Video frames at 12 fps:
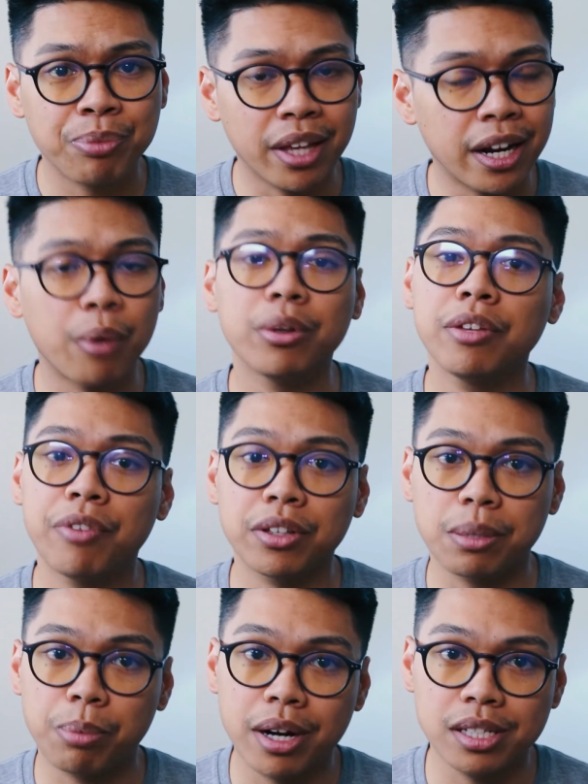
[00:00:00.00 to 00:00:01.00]
And I really felt
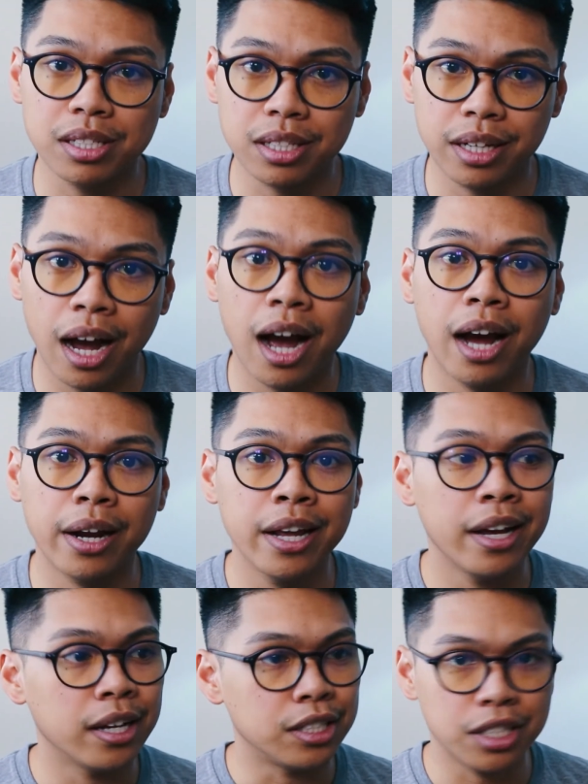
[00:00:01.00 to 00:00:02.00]
the presence of God,
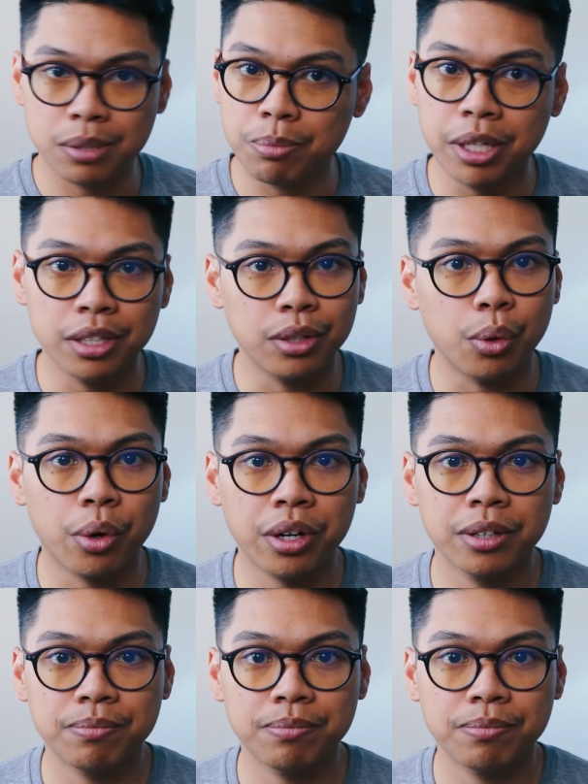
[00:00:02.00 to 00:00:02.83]
just me and the Lord.